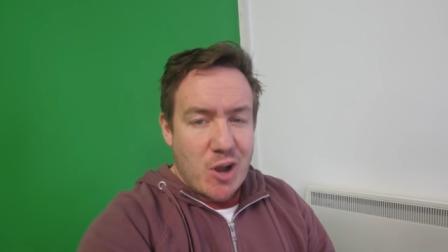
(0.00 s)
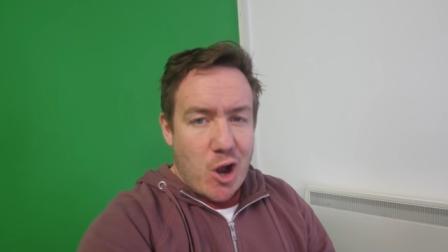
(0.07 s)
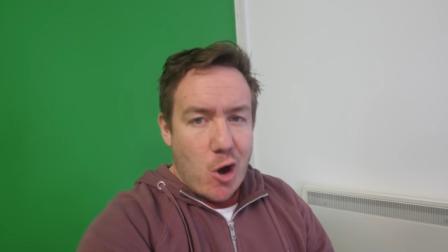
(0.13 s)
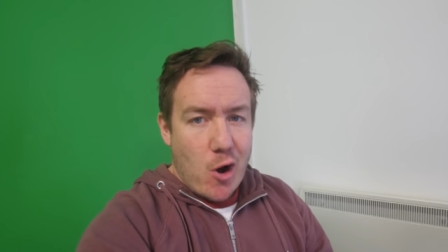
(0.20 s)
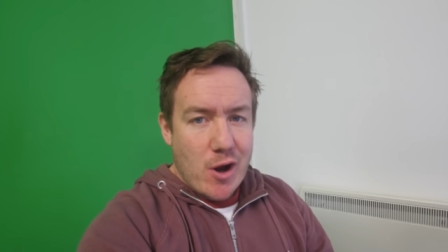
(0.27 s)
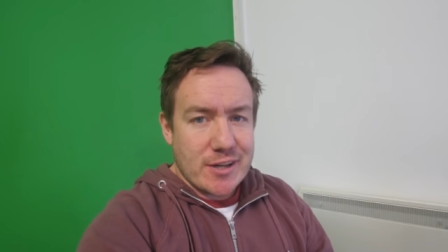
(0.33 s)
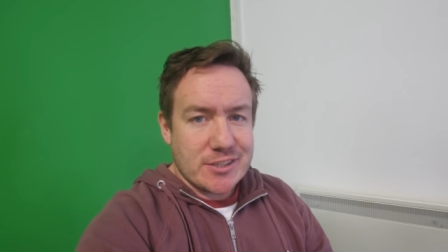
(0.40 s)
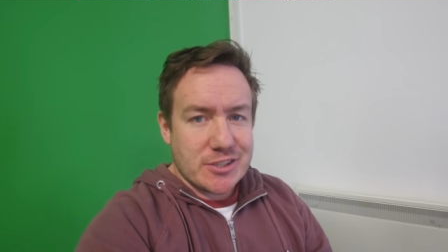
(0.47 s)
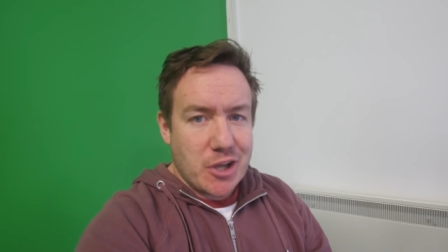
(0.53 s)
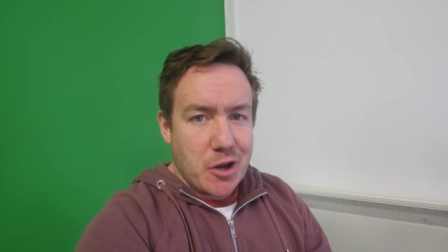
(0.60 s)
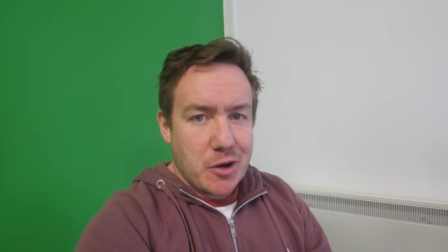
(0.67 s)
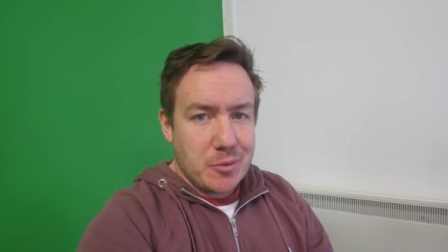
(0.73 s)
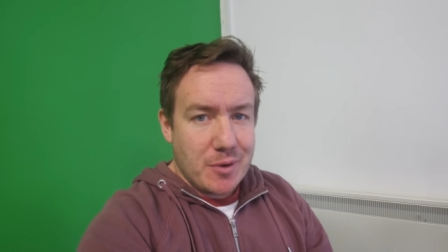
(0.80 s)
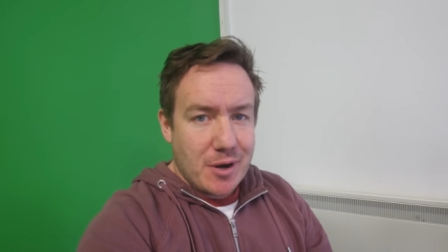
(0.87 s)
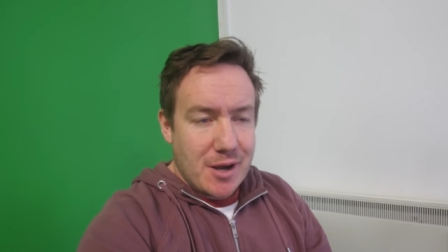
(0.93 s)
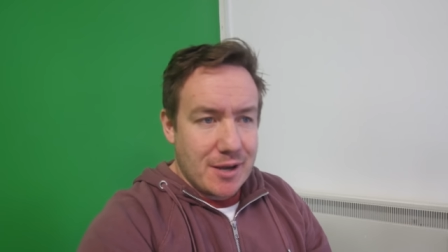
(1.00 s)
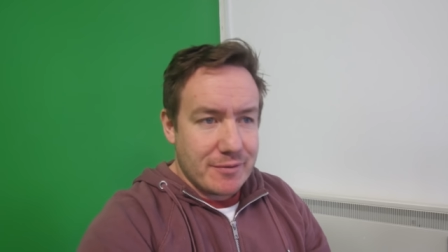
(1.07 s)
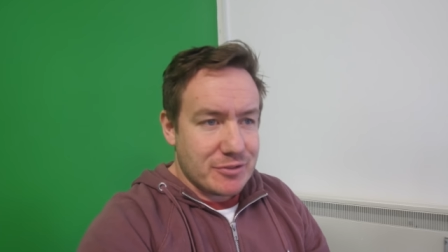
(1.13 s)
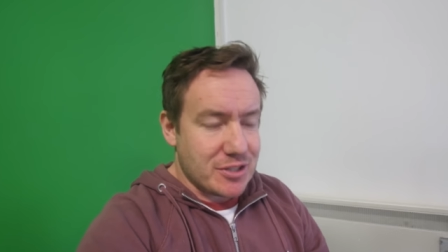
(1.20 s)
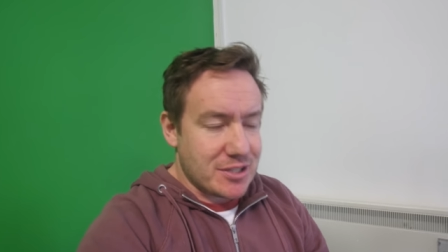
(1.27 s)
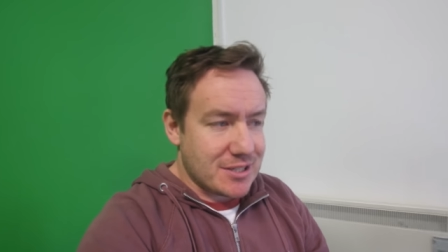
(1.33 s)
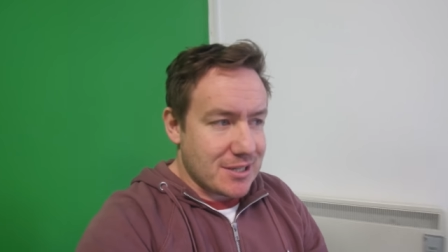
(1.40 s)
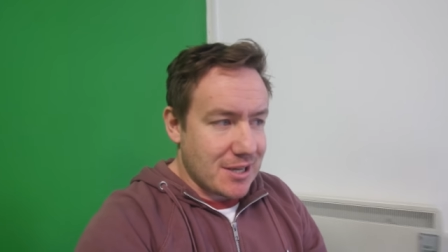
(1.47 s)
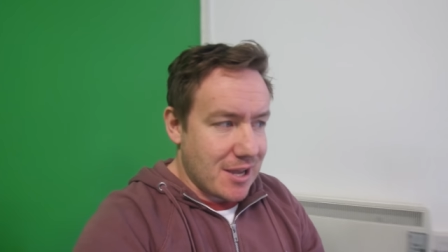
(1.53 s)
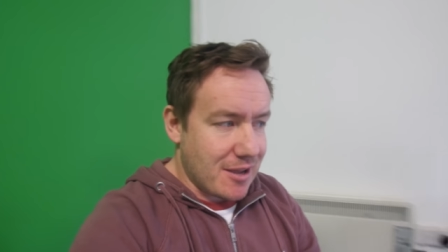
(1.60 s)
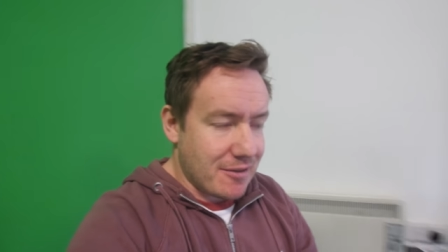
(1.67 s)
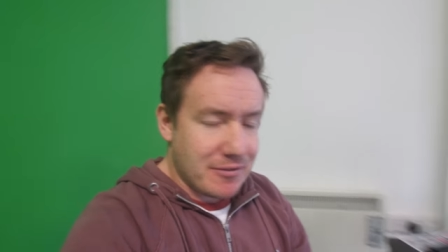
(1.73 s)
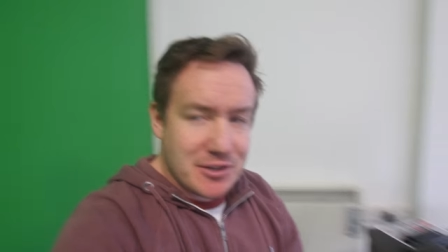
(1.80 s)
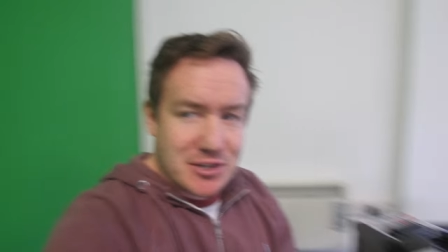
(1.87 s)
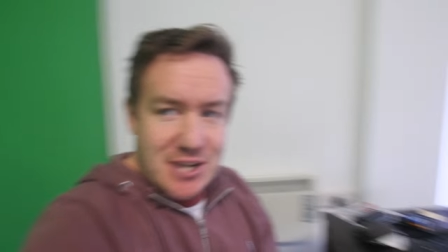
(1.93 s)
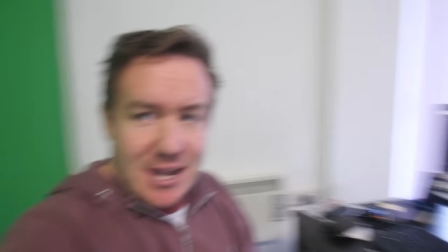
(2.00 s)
All right, so I've just uh, finished